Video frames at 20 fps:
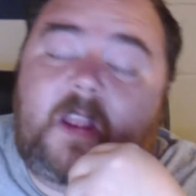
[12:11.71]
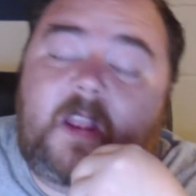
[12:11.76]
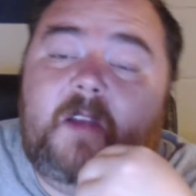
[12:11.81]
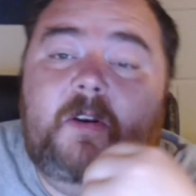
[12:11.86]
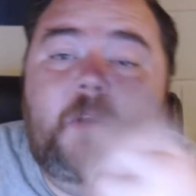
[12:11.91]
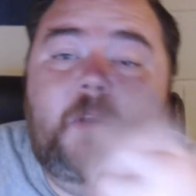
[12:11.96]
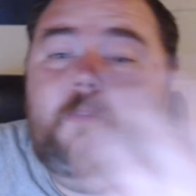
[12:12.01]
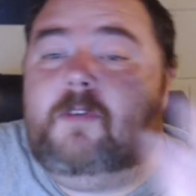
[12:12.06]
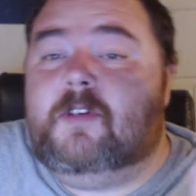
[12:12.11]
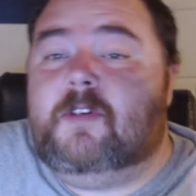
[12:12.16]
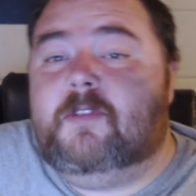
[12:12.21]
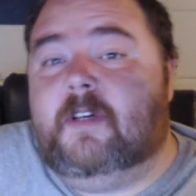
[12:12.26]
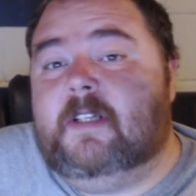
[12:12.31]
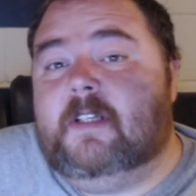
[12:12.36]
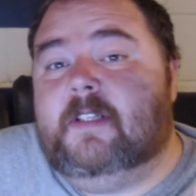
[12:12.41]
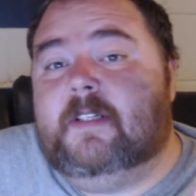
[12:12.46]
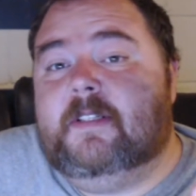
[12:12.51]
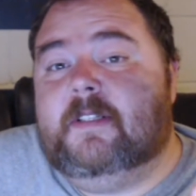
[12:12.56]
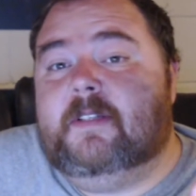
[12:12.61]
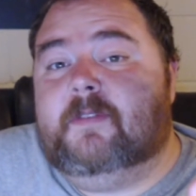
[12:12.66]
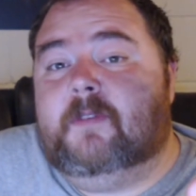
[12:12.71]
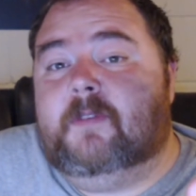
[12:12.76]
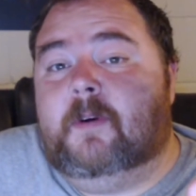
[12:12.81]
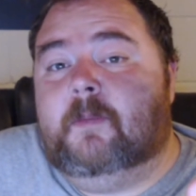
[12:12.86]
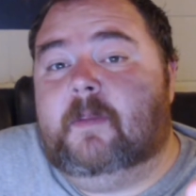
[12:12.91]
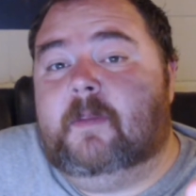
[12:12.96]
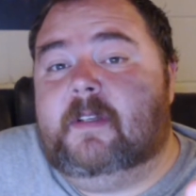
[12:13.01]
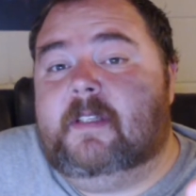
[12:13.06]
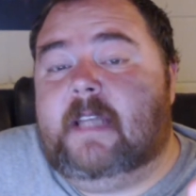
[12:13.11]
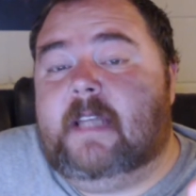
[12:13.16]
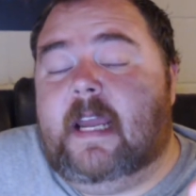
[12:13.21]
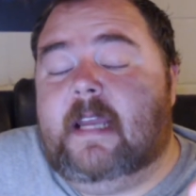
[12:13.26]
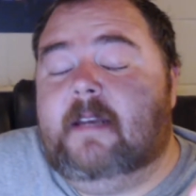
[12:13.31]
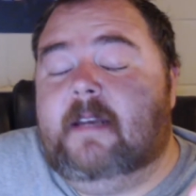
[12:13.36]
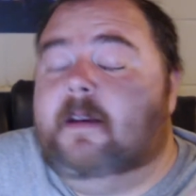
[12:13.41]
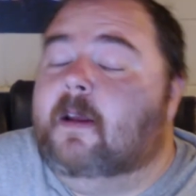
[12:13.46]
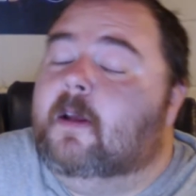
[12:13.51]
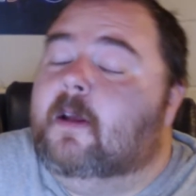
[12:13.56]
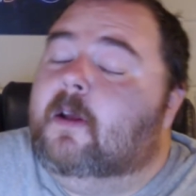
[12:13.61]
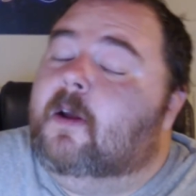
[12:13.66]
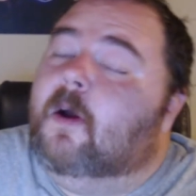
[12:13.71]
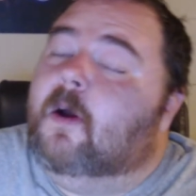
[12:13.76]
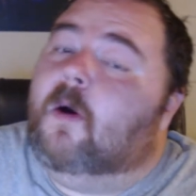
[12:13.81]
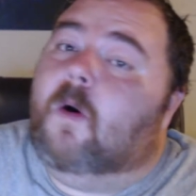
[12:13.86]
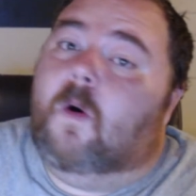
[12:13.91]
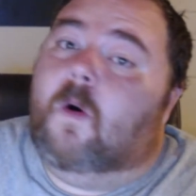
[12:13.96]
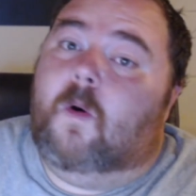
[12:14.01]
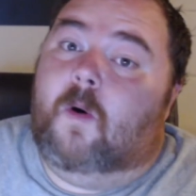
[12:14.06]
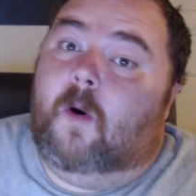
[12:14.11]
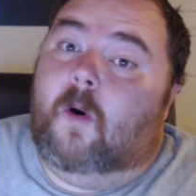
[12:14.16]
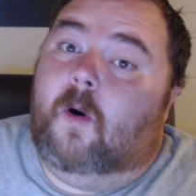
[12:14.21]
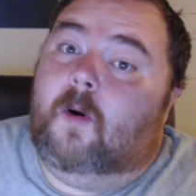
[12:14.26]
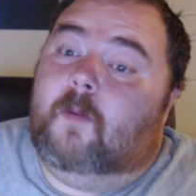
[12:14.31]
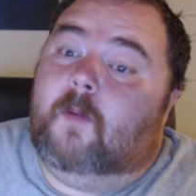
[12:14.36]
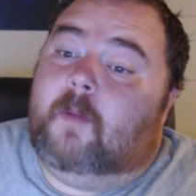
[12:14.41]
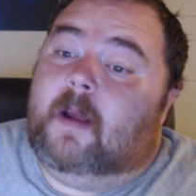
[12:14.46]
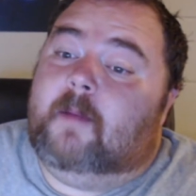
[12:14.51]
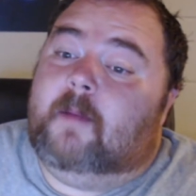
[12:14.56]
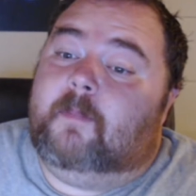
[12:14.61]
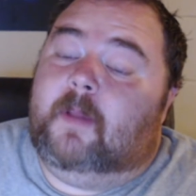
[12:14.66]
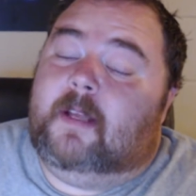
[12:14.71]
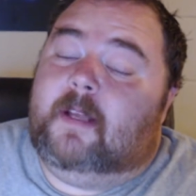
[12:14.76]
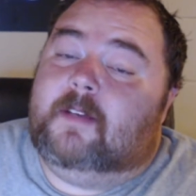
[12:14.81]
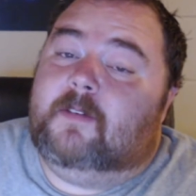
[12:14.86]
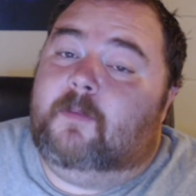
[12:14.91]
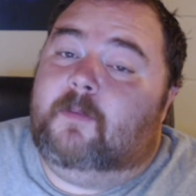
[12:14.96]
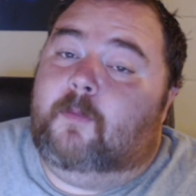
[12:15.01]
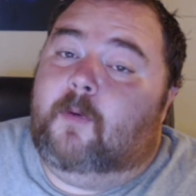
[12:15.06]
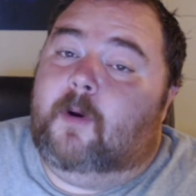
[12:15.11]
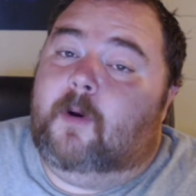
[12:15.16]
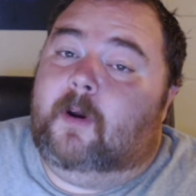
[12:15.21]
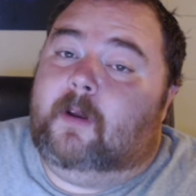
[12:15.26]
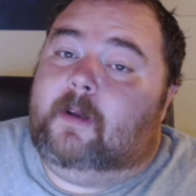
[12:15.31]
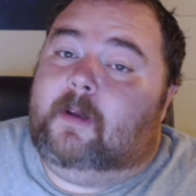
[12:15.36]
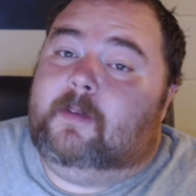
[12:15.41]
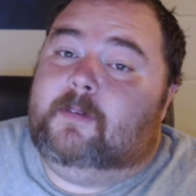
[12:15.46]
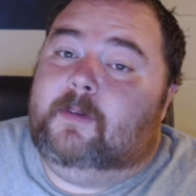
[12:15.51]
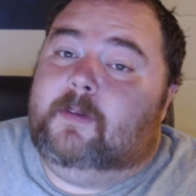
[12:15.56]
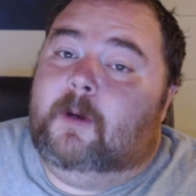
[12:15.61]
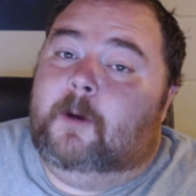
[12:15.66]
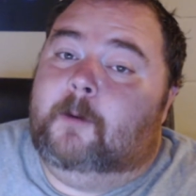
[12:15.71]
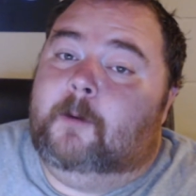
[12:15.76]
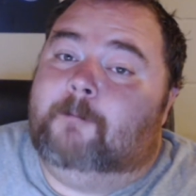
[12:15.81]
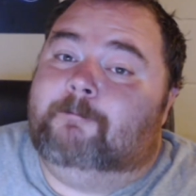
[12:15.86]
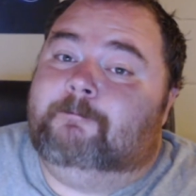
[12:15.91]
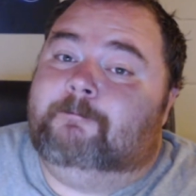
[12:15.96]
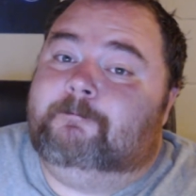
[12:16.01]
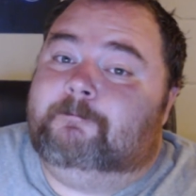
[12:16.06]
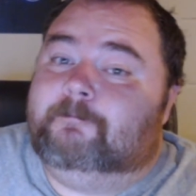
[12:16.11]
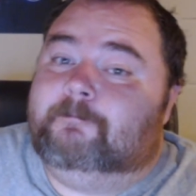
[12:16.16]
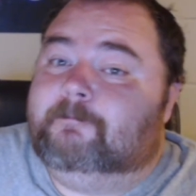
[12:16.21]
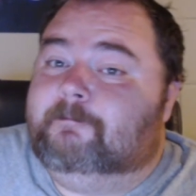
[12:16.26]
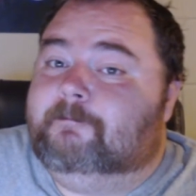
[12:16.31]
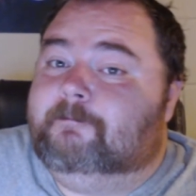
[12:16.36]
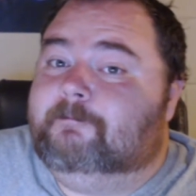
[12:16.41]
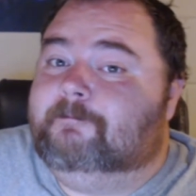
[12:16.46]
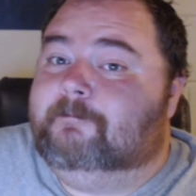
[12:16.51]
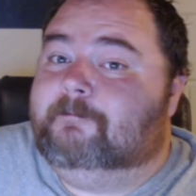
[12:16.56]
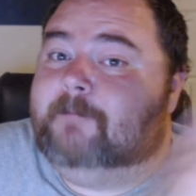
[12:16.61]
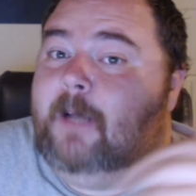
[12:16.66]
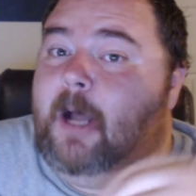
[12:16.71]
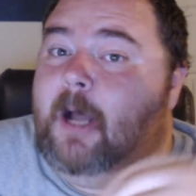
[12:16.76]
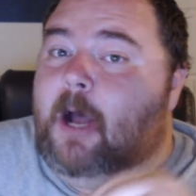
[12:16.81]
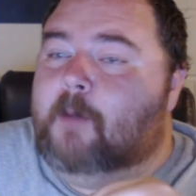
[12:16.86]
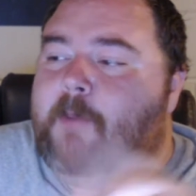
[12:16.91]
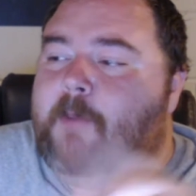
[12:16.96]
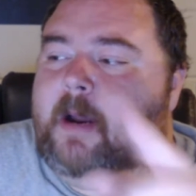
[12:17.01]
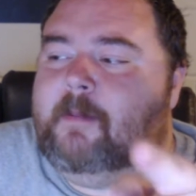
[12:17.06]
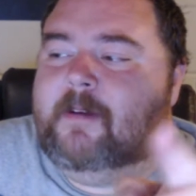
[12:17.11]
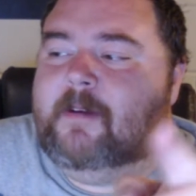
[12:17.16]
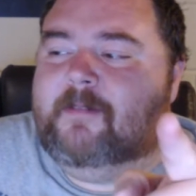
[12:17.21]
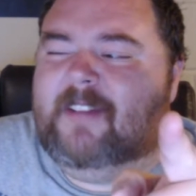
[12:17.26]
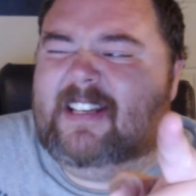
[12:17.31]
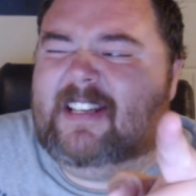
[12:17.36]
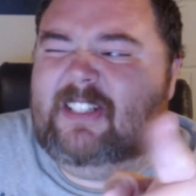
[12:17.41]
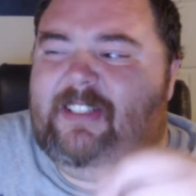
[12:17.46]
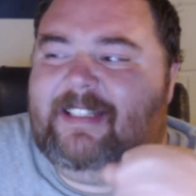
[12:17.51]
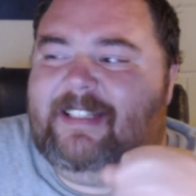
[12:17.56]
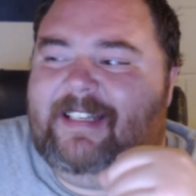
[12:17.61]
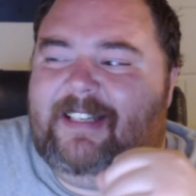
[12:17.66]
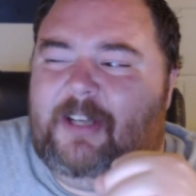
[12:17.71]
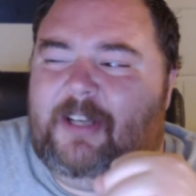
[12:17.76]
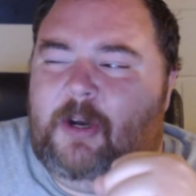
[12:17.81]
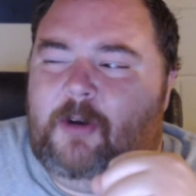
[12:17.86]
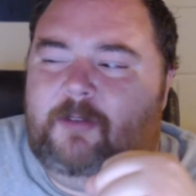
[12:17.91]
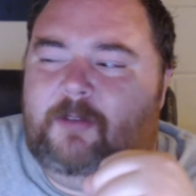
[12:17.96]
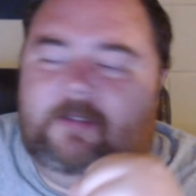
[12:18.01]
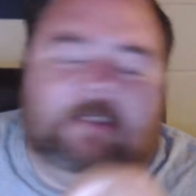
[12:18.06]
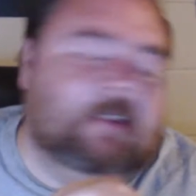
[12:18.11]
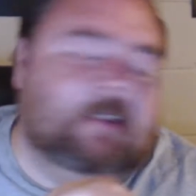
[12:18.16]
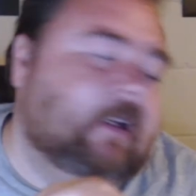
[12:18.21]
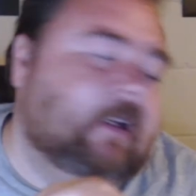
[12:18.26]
No restrictions from the state or my place of work. So I'll probably eventually get COVID.